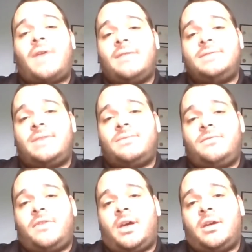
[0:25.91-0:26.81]

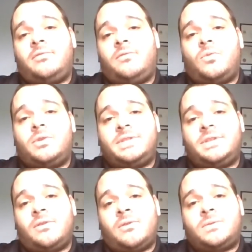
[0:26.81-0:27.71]

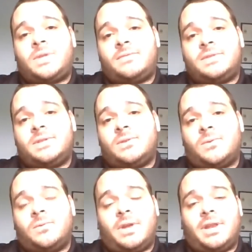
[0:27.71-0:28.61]

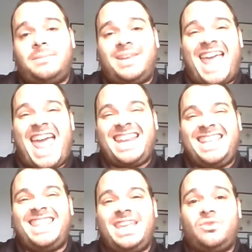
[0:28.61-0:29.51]
631-575-1070. And I mean
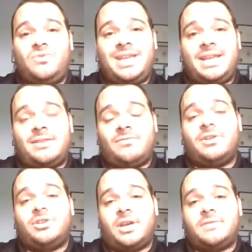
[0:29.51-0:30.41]
anything you need,
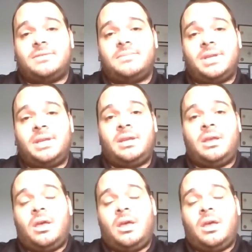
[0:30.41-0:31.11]
reach out to me.